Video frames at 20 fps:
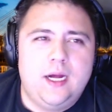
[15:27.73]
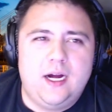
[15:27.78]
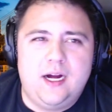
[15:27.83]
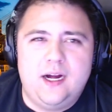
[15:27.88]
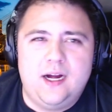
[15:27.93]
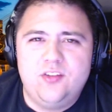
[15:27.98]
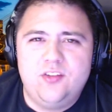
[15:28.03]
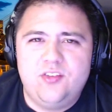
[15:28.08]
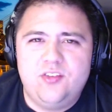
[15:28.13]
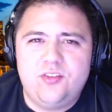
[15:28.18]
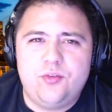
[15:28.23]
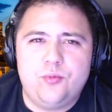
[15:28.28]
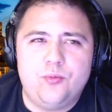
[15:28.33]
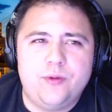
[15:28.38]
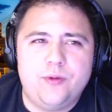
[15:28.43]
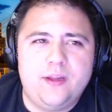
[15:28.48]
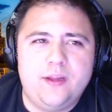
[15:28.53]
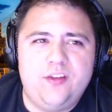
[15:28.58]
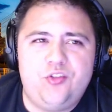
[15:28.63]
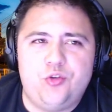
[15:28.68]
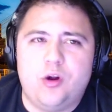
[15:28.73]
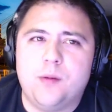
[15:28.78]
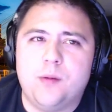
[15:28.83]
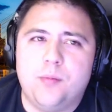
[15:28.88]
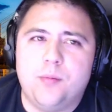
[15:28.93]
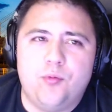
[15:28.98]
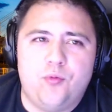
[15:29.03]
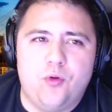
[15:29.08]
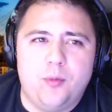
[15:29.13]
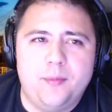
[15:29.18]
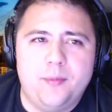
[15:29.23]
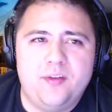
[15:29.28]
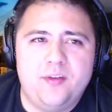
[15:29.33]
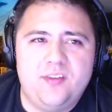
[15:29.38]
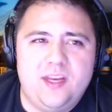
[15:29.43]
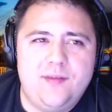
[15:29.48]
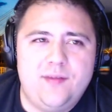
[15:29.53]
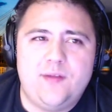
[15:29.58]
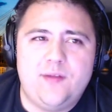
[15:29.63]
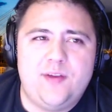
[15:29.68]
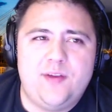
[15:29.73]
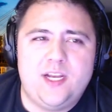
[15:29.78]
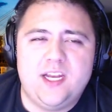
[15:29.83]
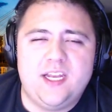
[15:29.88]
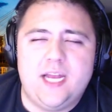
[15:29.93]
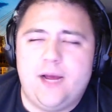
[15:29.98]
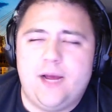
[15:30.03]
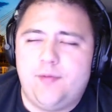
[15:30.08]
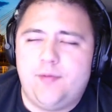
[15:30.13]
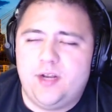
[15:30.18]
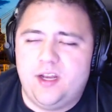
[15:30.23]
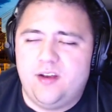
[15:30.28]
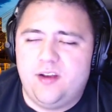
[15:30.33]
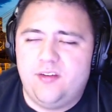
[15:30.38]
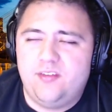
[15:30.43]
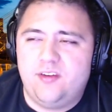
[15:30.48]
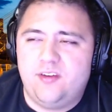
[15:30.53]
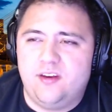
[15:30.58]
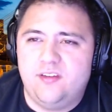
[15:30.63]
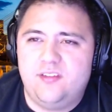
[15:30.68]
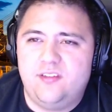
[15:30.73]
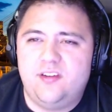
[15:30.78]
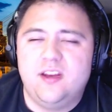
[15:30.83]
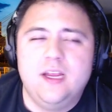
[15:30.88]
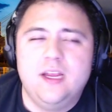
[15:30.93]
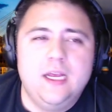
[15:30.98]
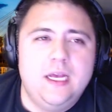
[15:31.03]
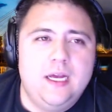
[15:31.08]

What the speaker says: Just a really strong performance, even if he didn't have an assist.